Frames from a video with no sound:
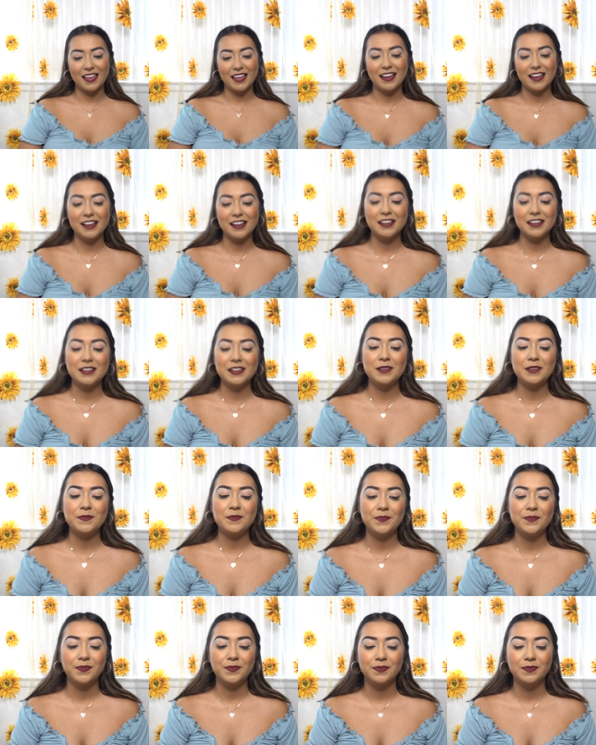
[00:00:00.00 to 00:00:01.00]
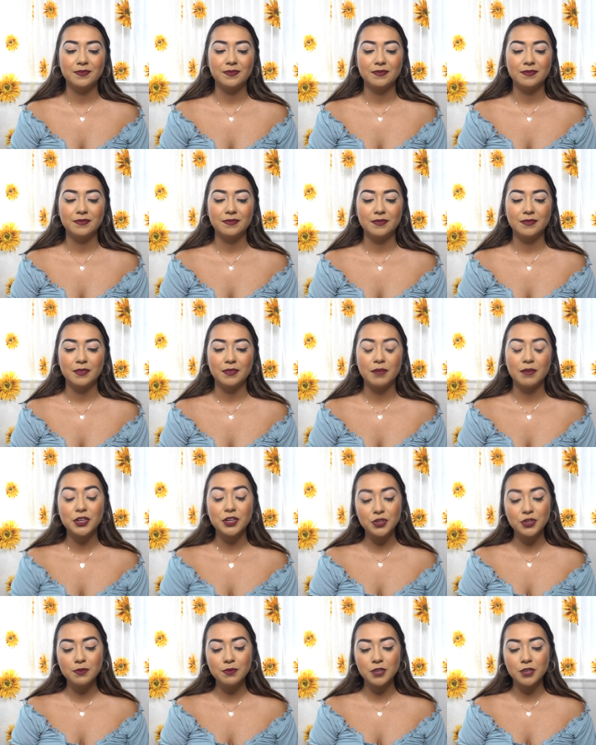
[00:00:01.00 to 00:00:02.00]
My
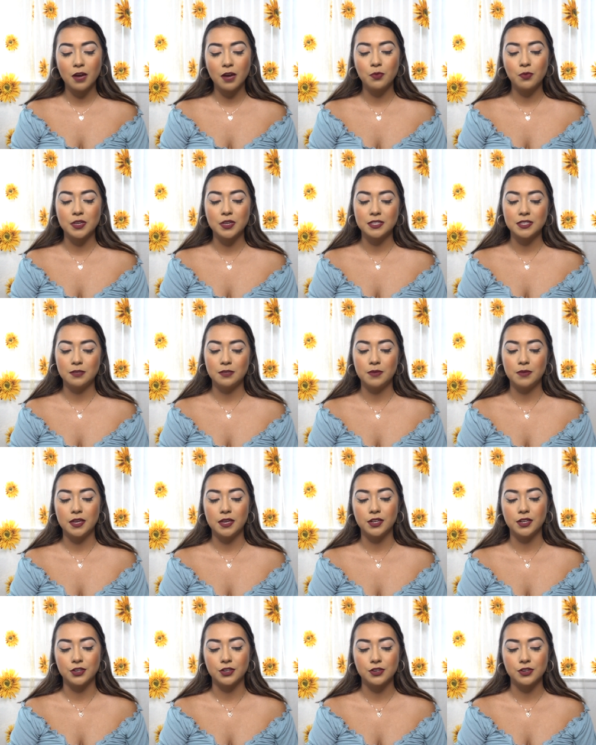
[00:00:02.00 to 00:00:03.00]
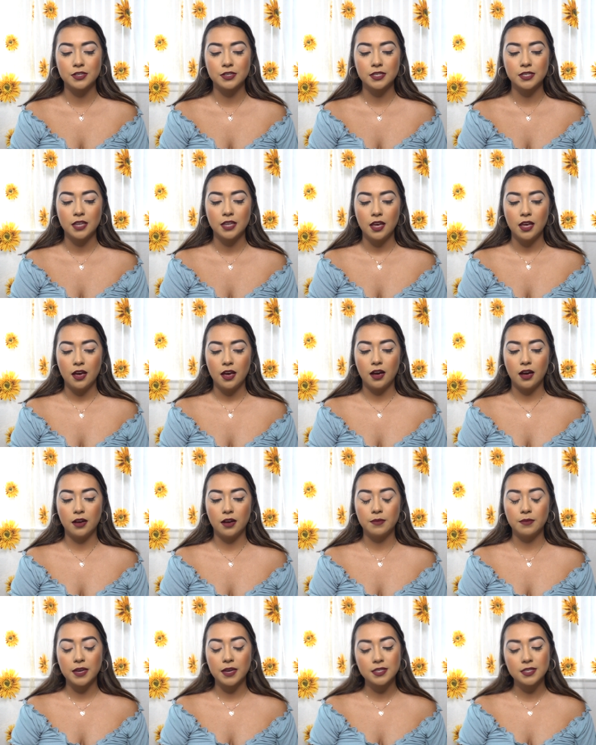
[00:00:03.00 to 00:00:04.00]
dream job was to be a nurse.
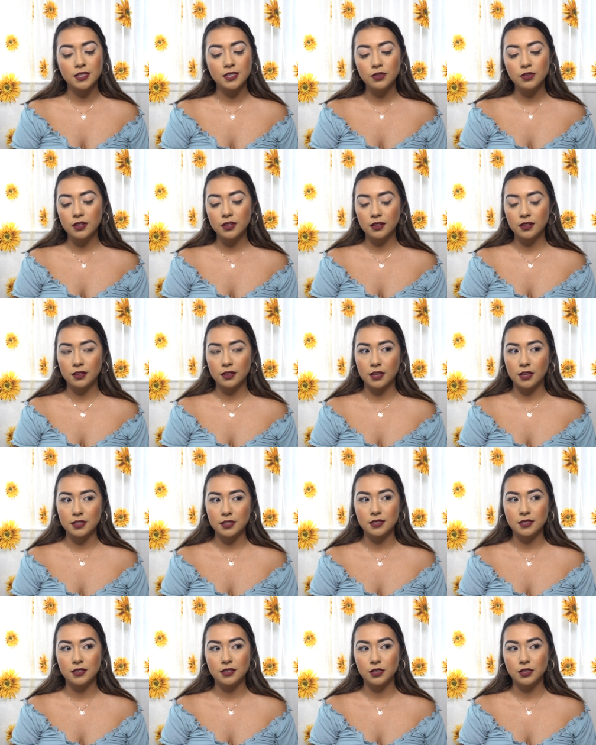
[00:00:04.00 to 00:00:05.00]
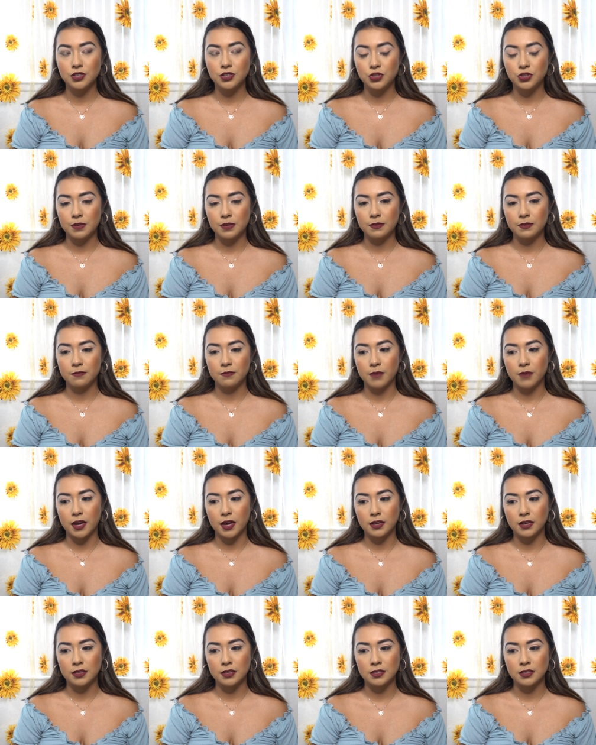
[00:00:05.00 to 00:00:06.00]
I still think that that's still a dream of
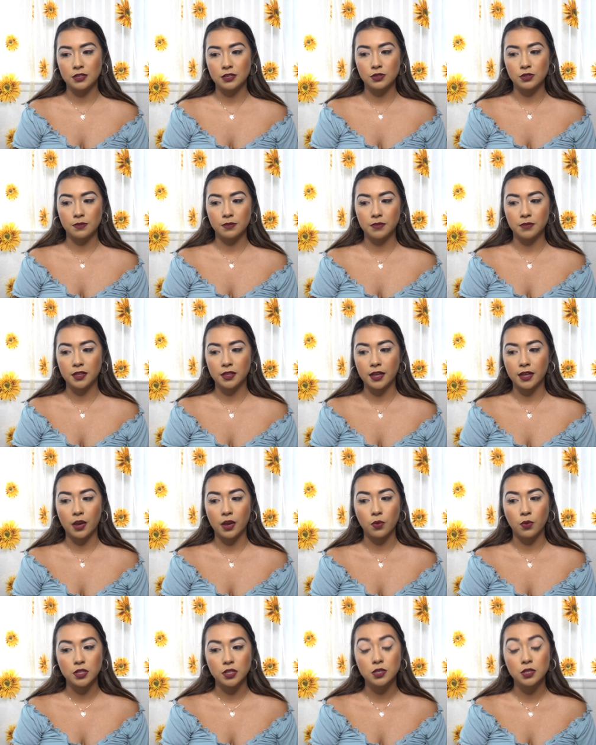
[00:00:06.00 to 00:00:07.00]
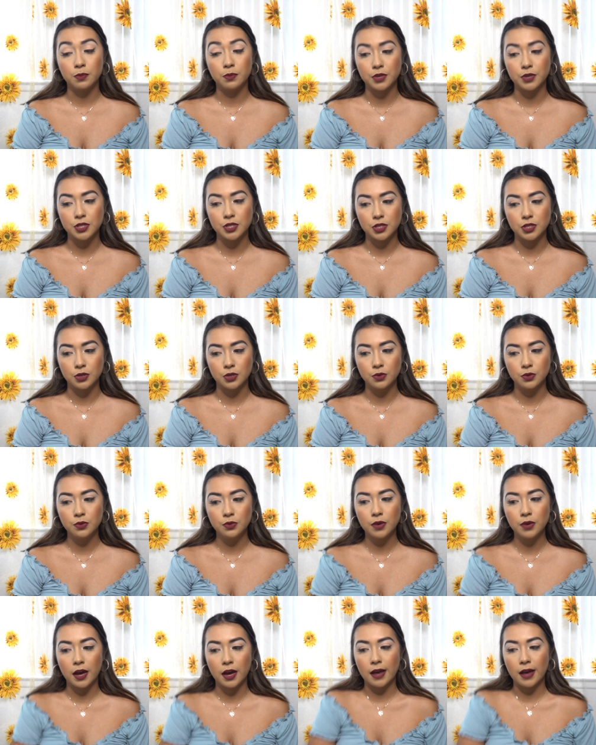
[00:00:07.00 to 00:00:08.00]
mine. It's still something that I want to
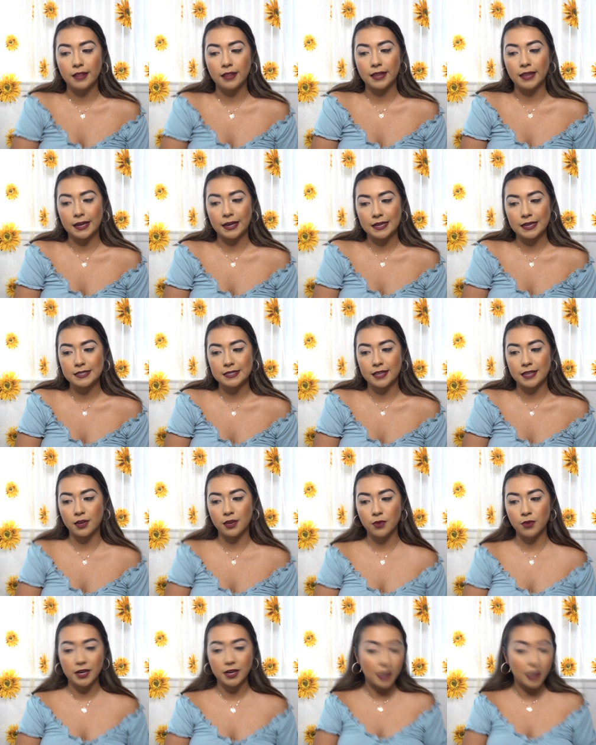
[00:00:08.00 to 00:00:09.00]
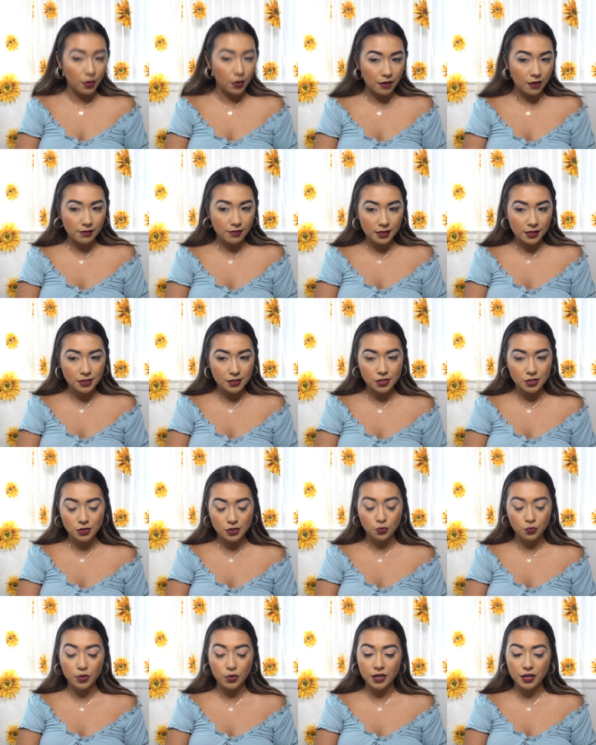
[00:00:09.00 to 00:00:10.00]
pursue. Like I said, right now everything's
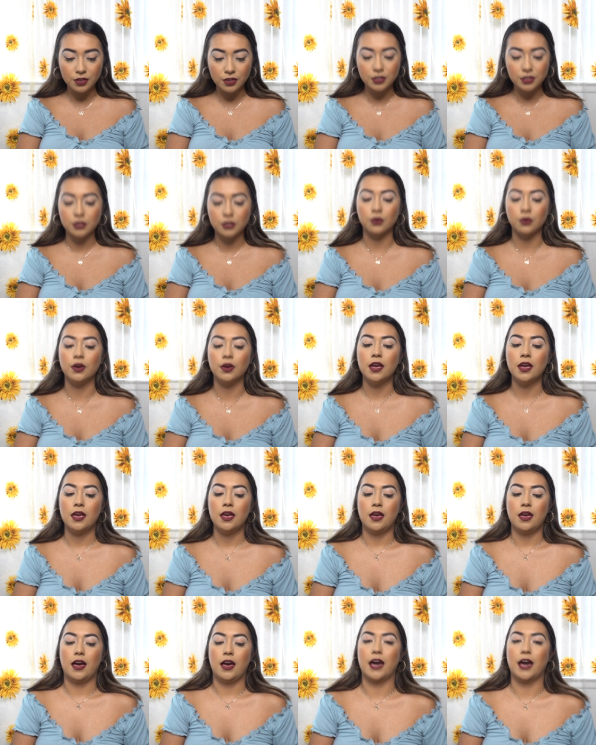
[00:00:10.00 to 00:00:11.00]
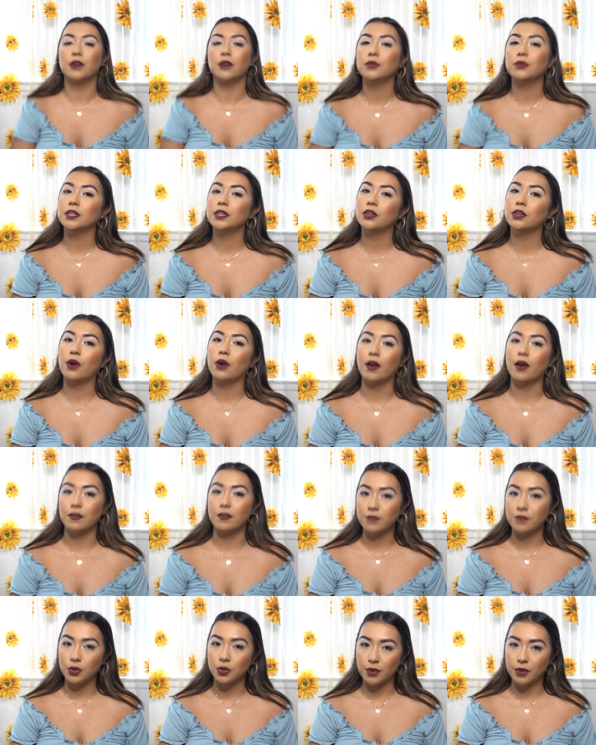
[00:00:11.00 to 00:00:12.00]
just weird, so I don't really know how I
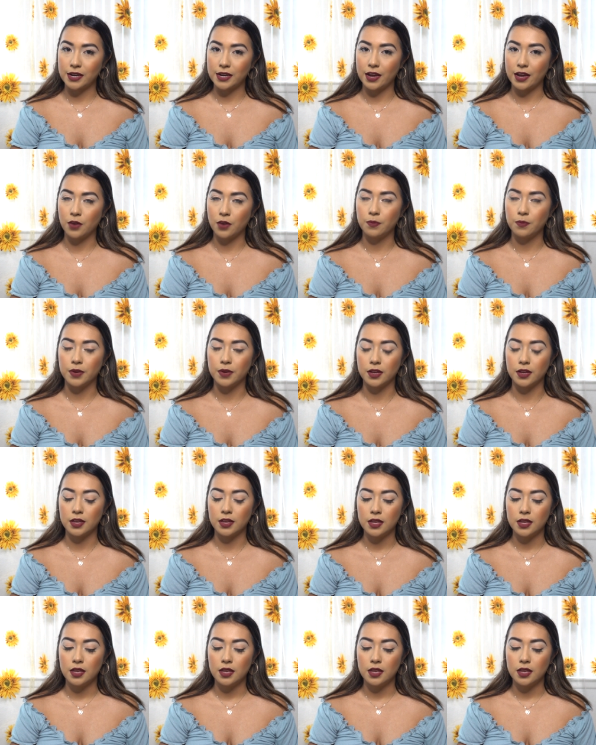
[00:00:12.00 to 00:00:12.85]
feel right now, but